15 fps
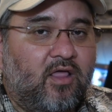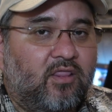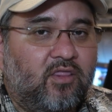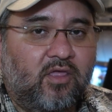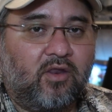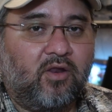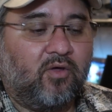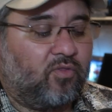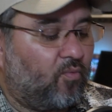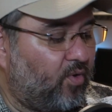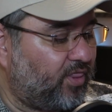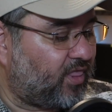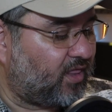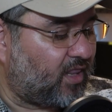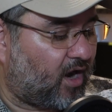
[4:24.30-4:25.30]
The
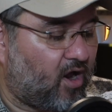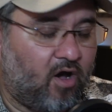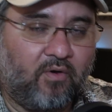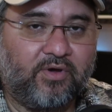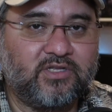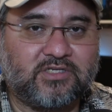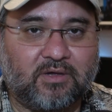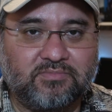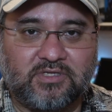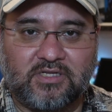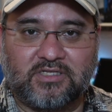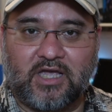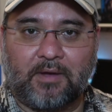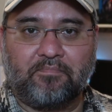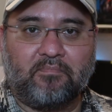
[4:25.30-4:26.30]
one thing that always comes to the
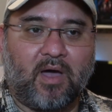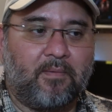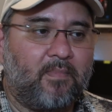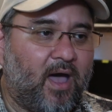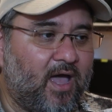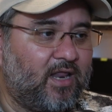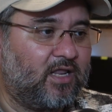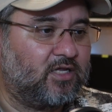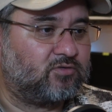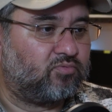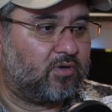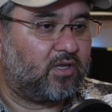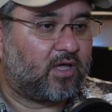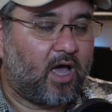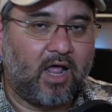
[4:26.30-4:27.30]
top of my mind is
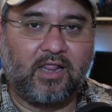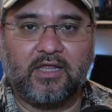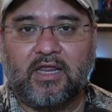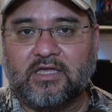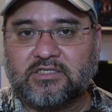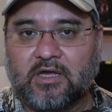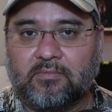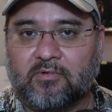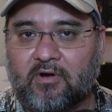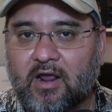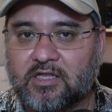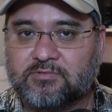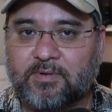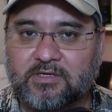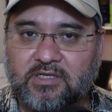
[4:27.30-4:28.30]
when the holidays come
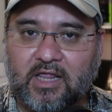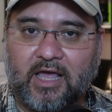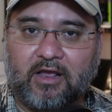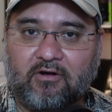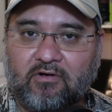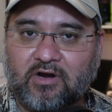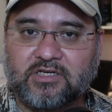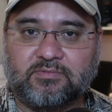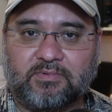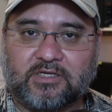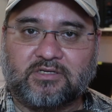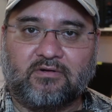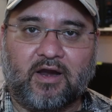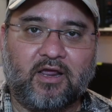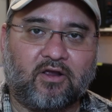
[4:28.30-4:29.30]
around, especially like
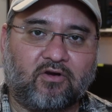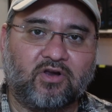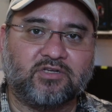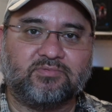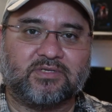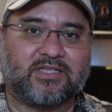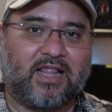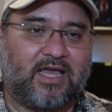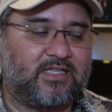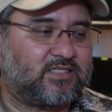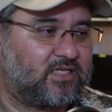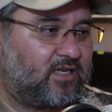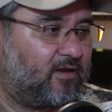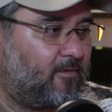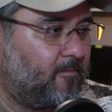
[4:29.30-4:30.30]
Christmas, right? Christmas lights
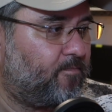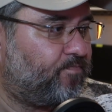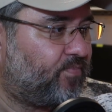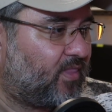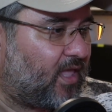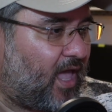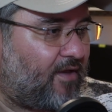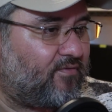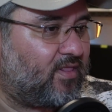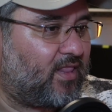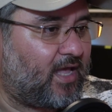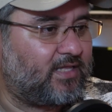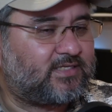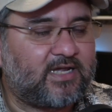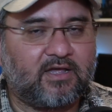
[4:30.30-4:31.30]
and having
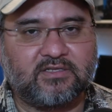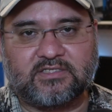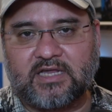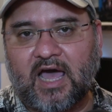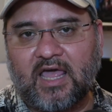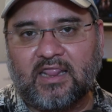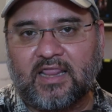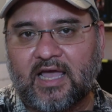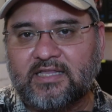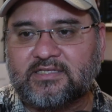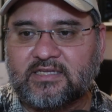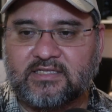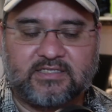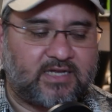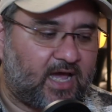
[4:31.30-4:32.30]
lights outside,
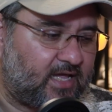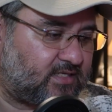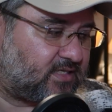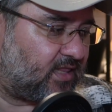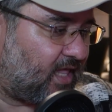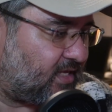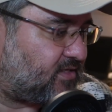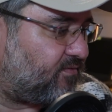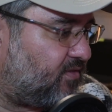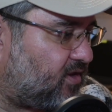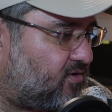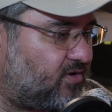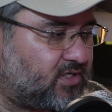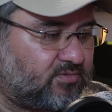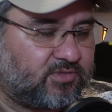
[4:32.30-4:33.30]
lights inside, lights for the
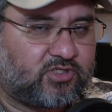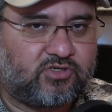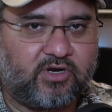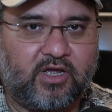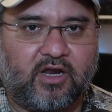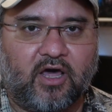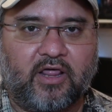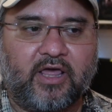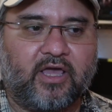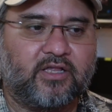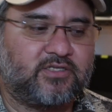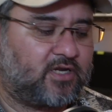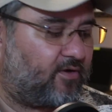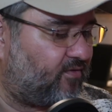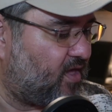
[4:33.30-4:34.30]
Christmas tree and all that good
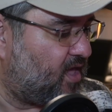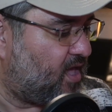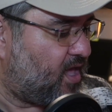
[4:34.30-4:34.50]
stuff.